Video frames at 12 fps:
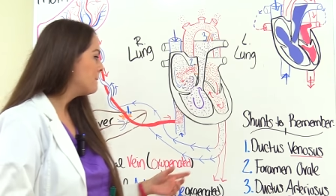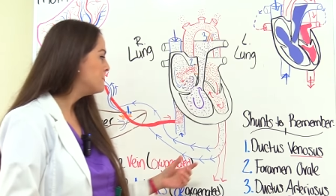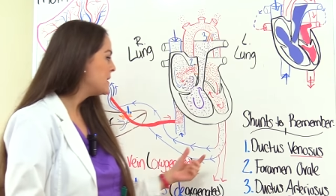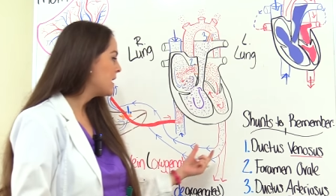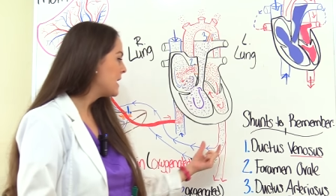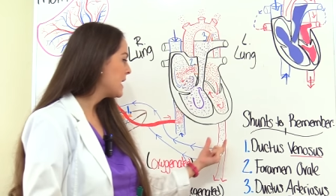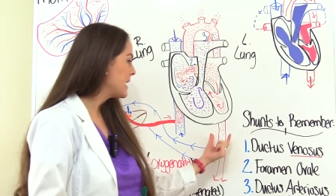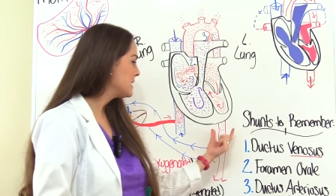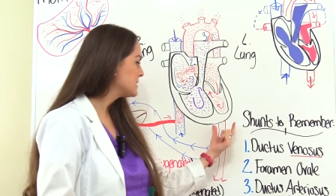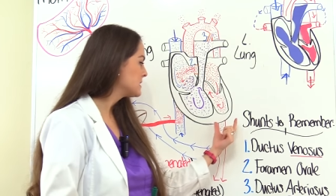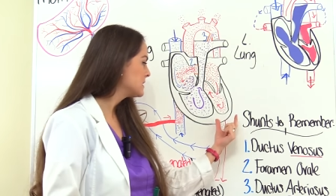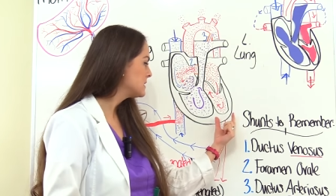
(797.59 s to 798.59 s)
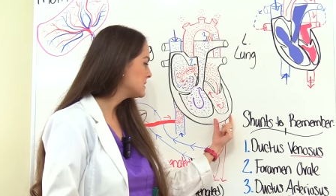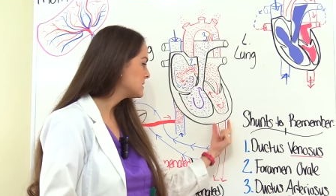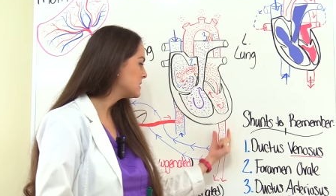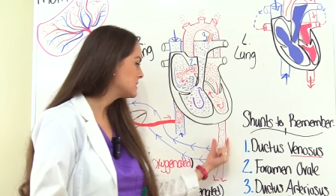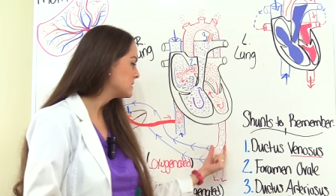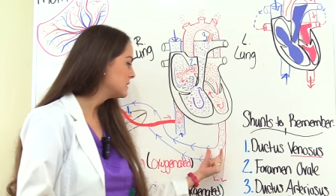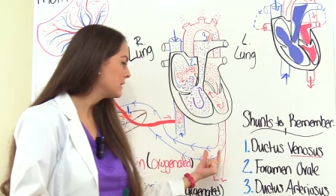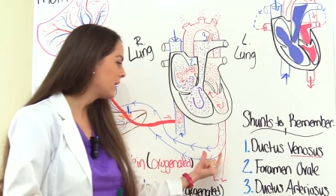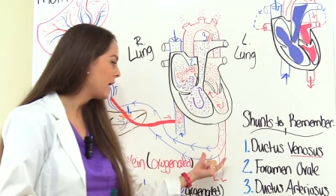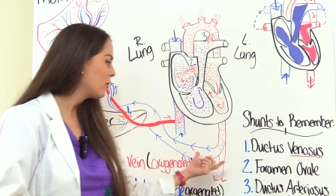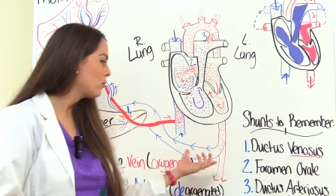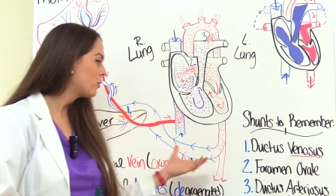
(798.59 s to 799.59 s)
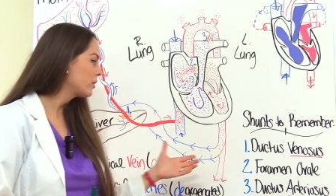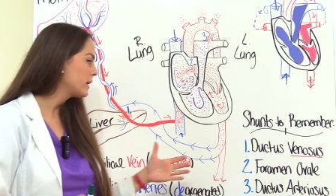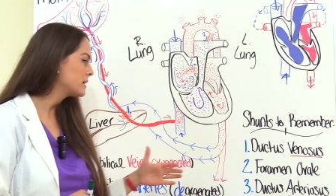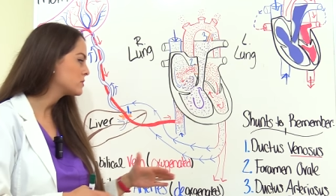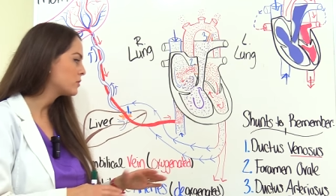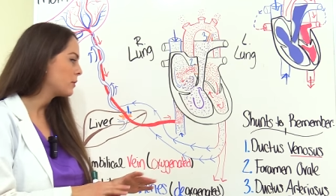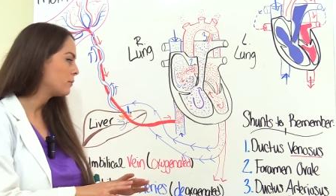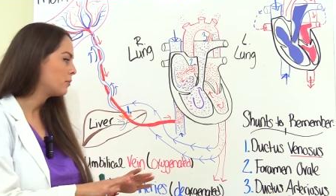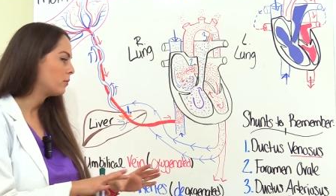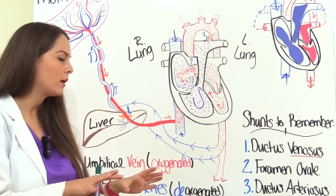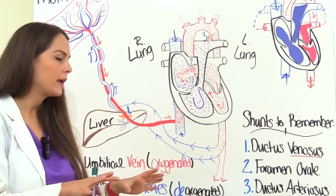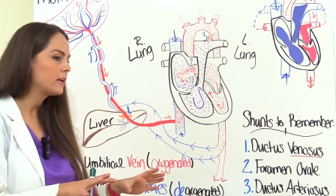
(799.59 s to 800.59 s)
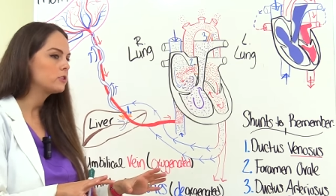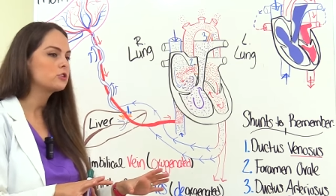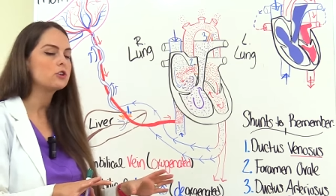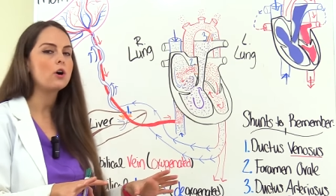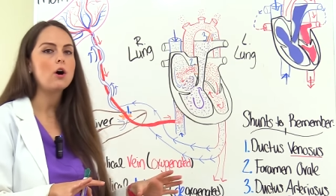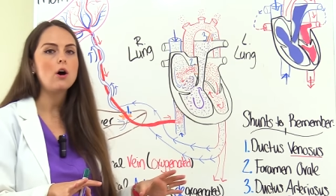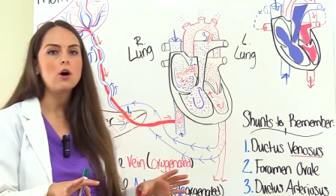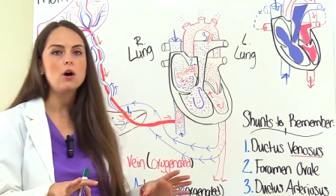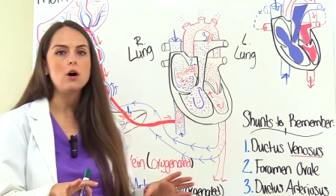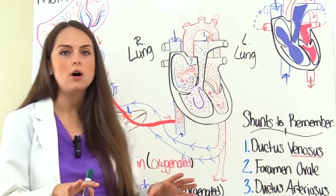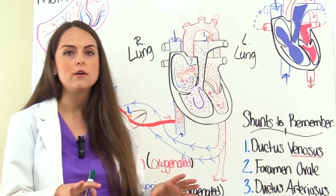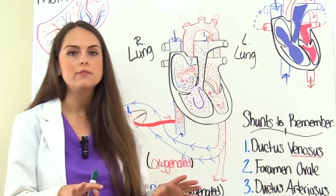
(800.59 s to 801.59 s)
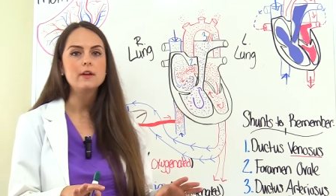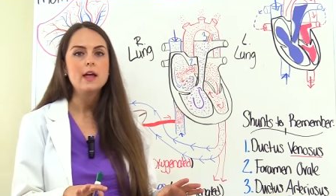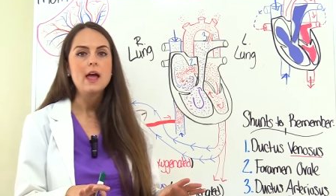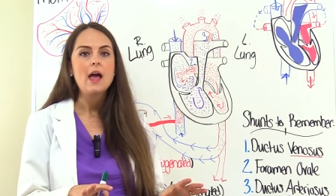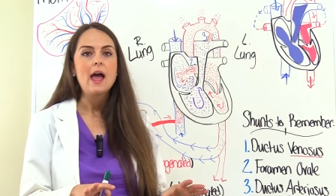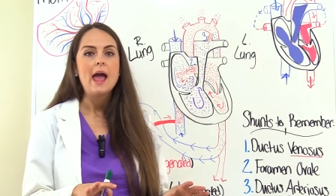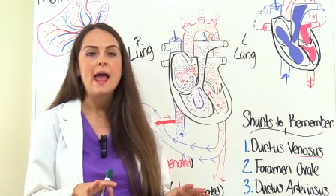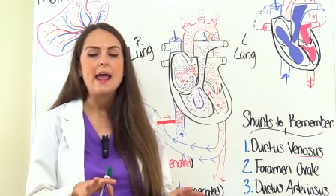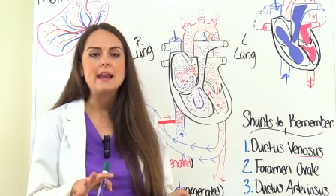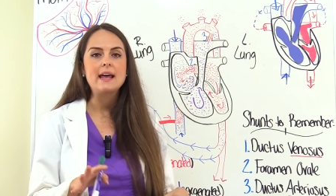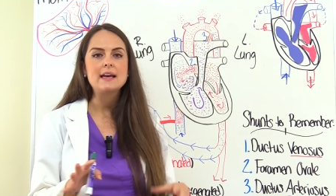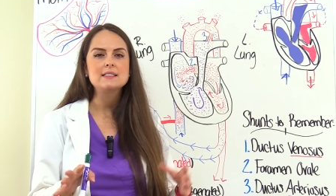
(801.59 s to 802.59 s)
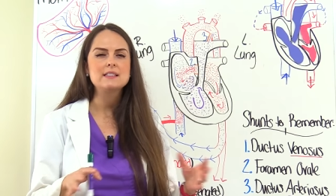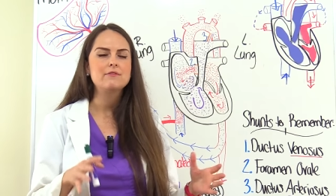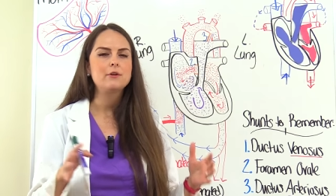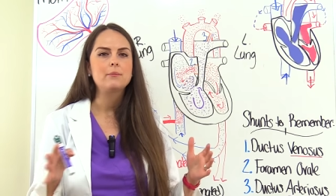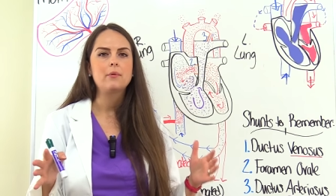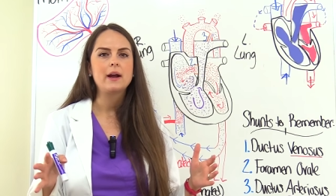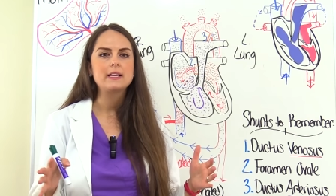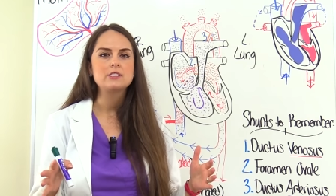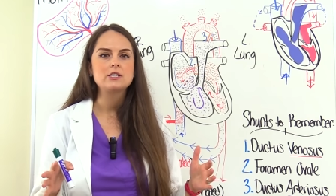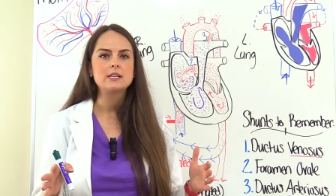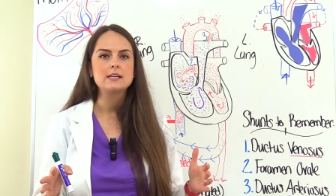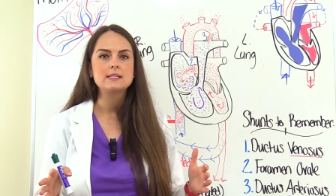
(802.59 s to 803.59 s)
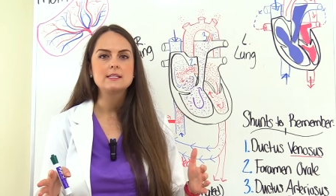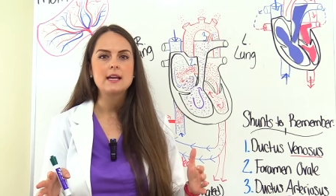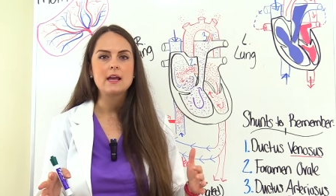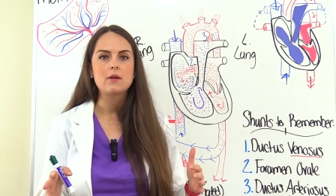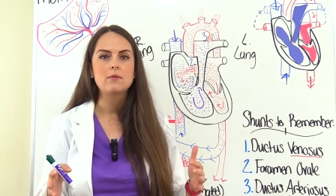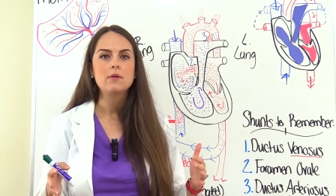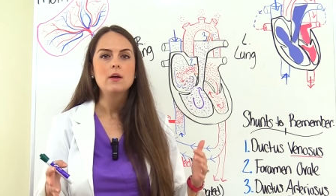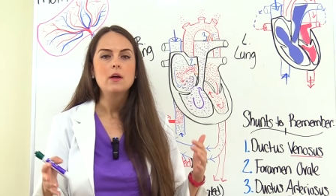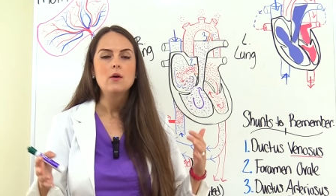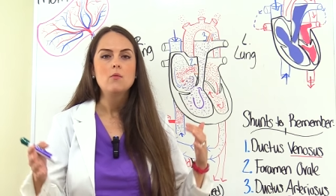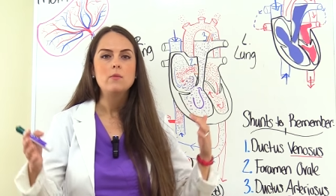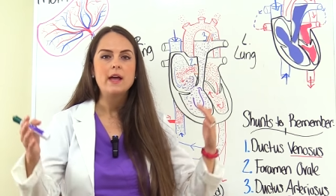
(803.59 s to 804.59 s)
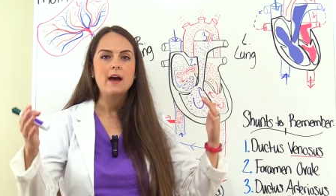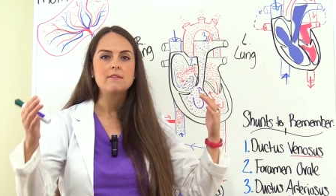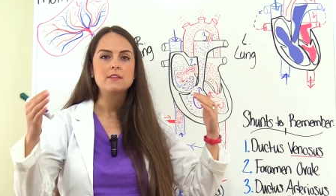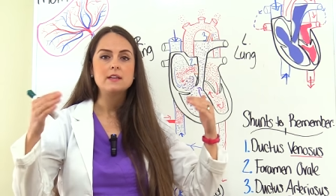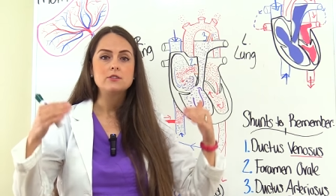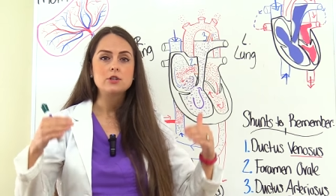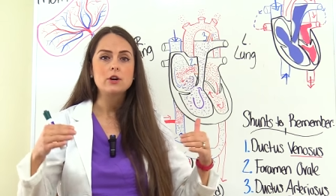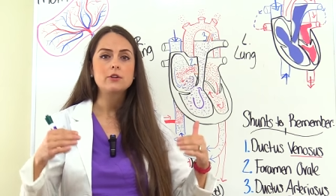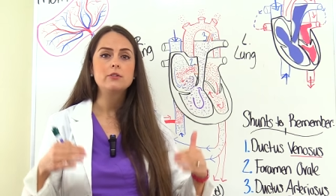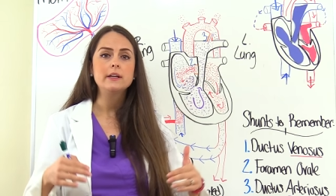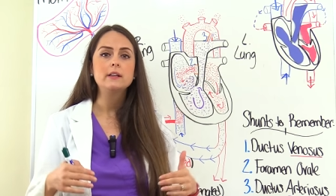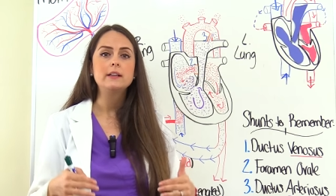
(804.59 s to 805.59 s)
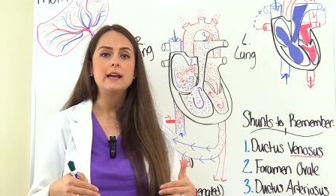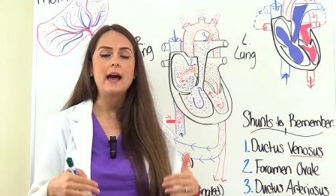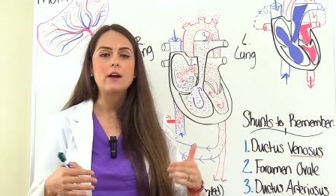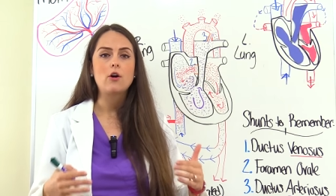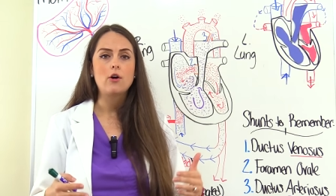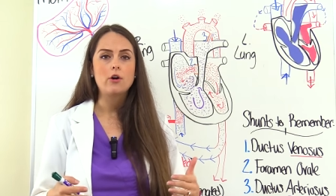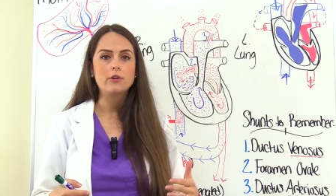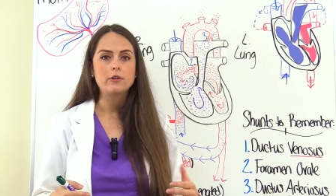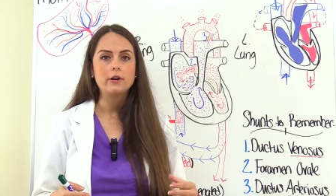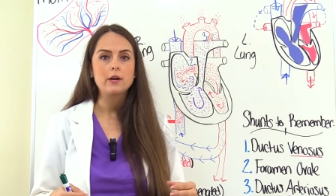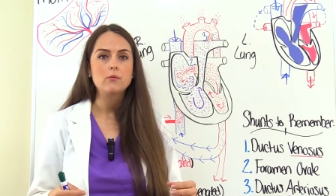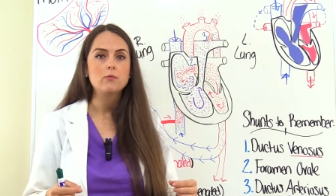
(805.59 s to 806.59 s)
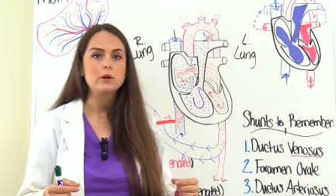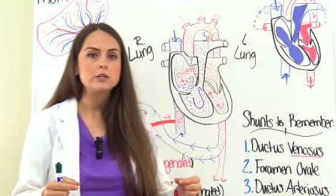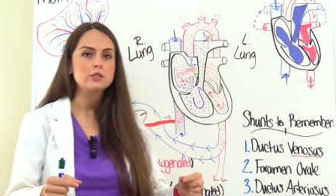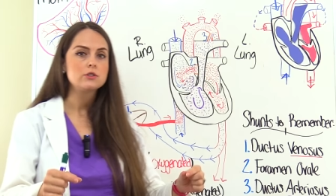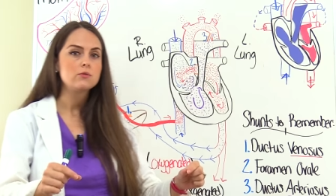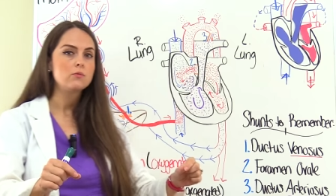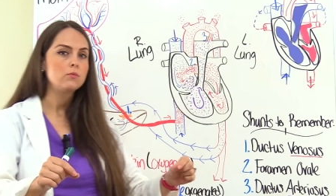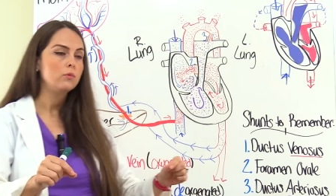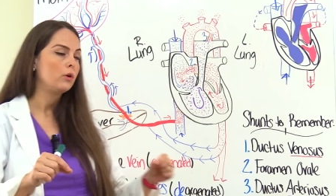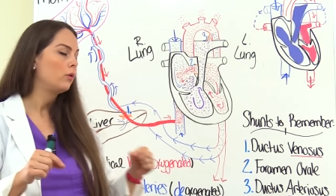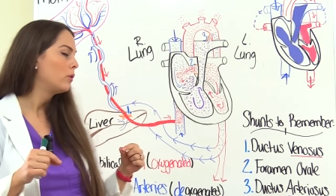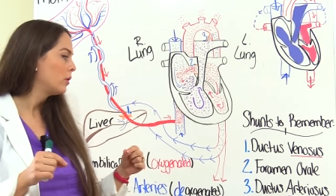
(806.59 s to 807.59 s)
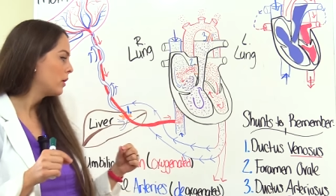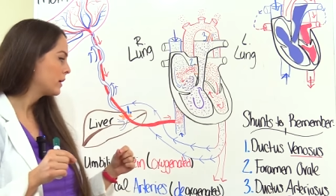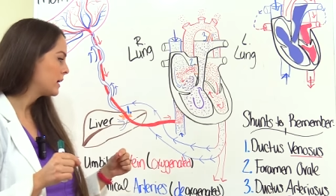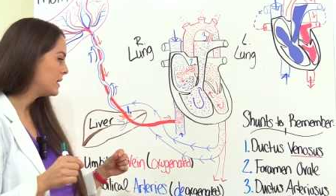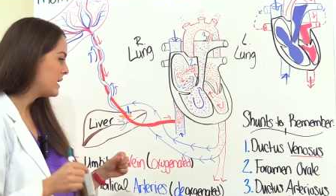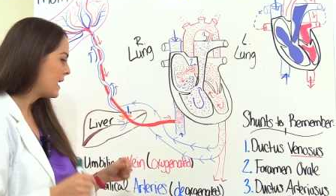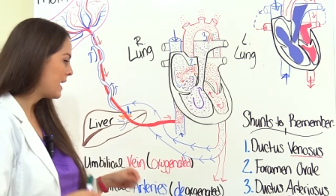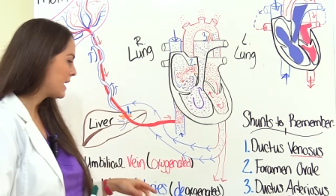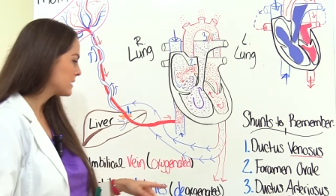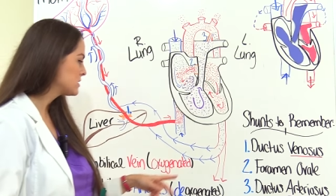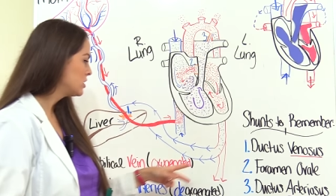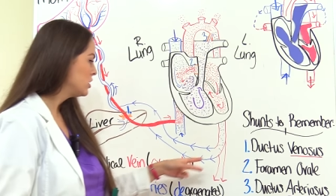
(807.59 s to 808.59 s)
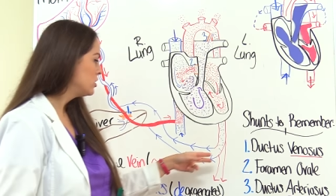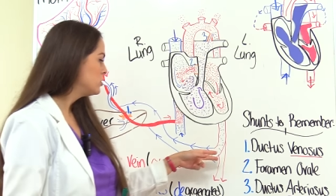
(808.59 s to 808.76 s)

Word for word: But this descending aorta is going to branch off, and it has different branches, and we have the internal iliac artery, which will connect